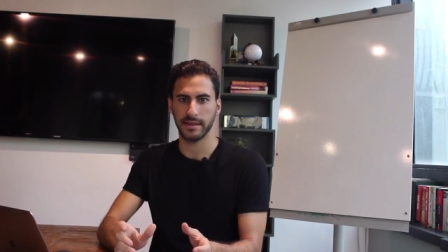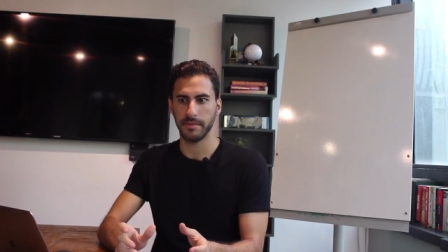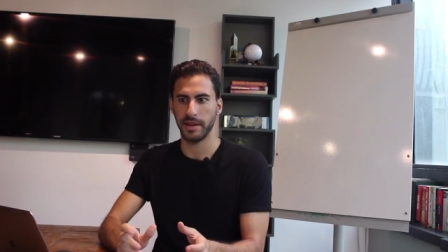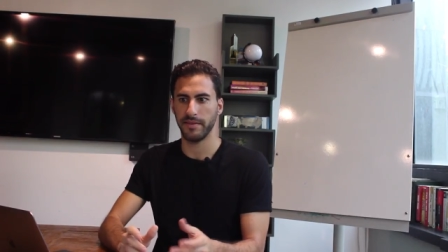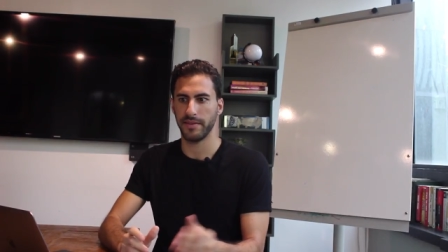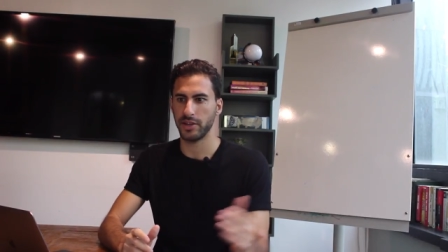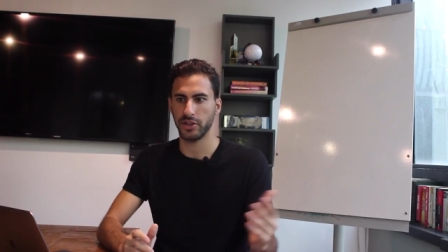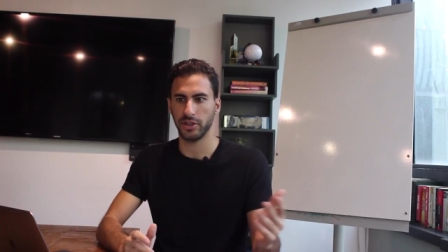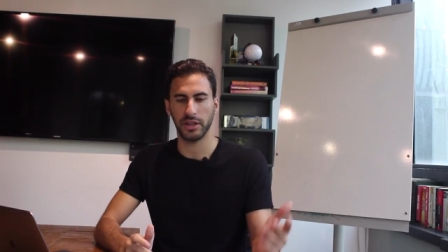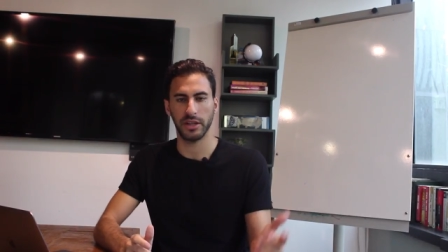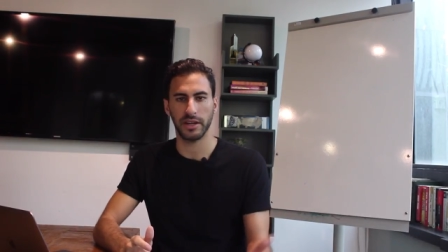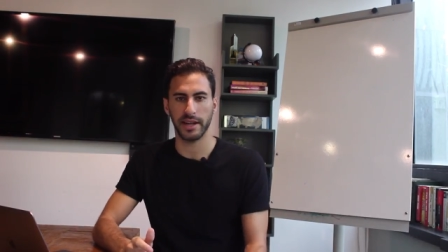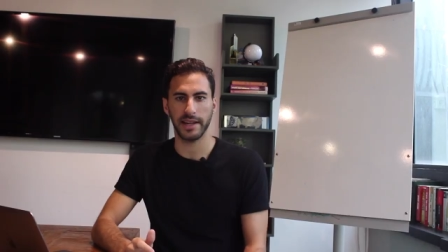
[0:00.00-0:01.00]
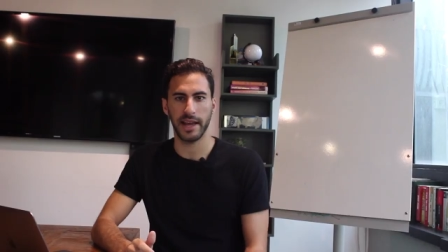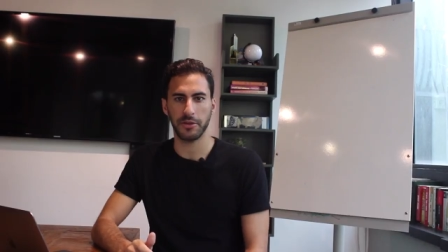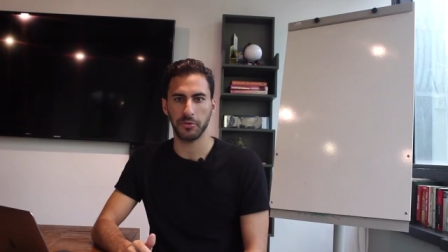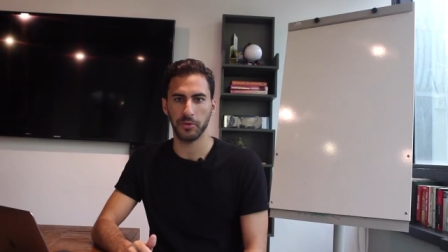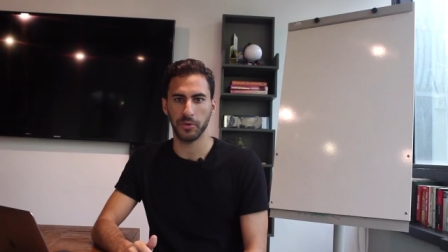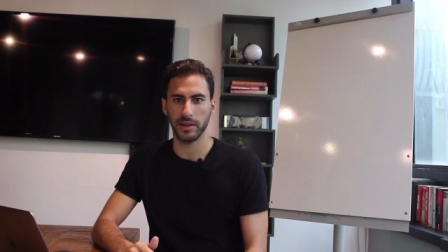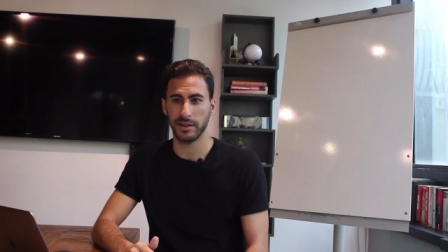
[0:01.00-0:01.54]
I mean, eventually they can get
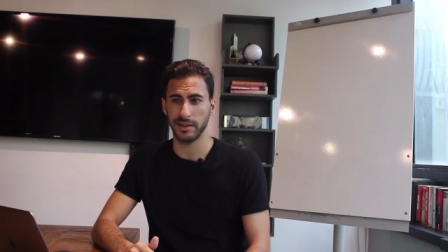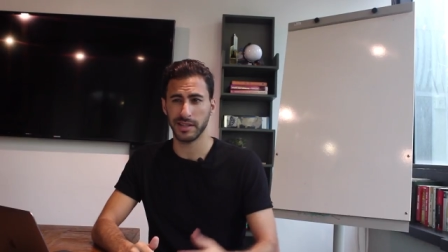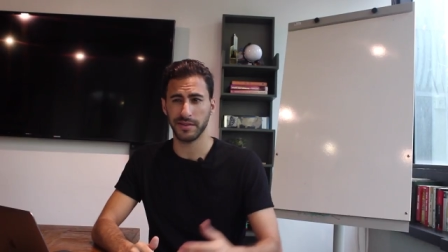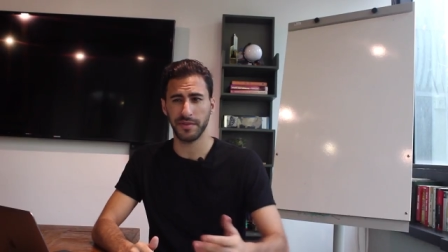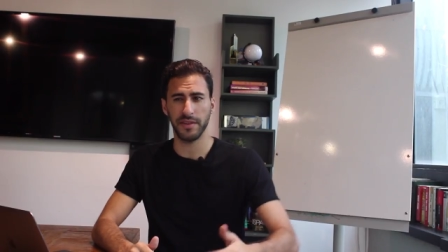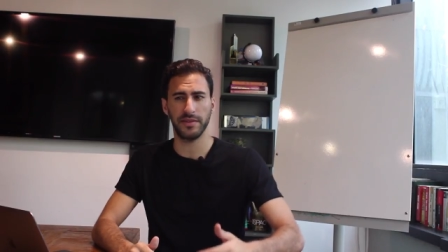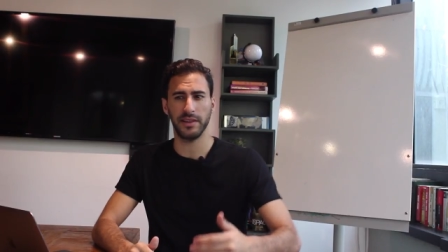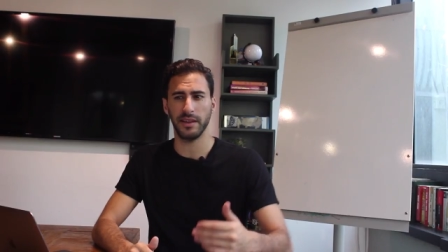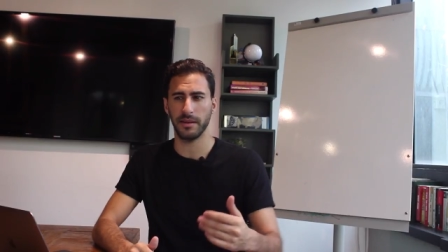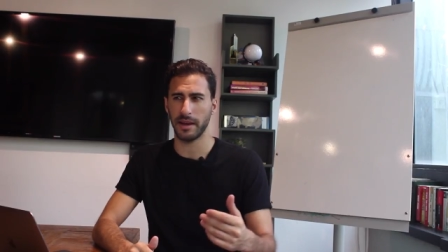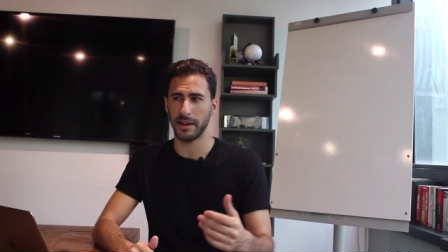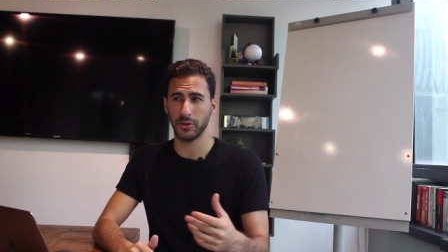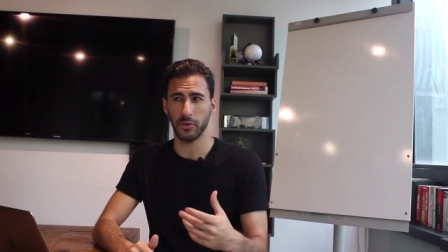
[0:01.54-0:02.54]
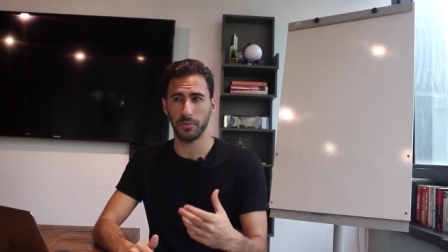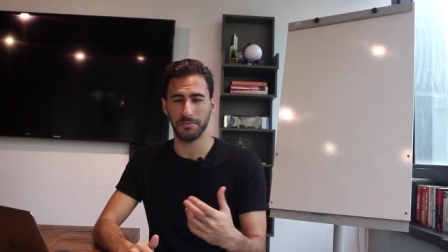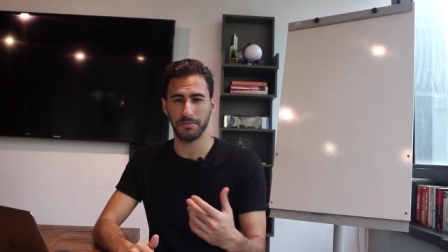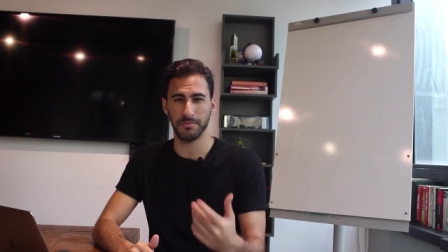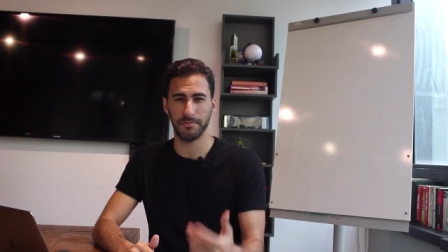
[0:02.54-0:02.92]
to at least 50. I saw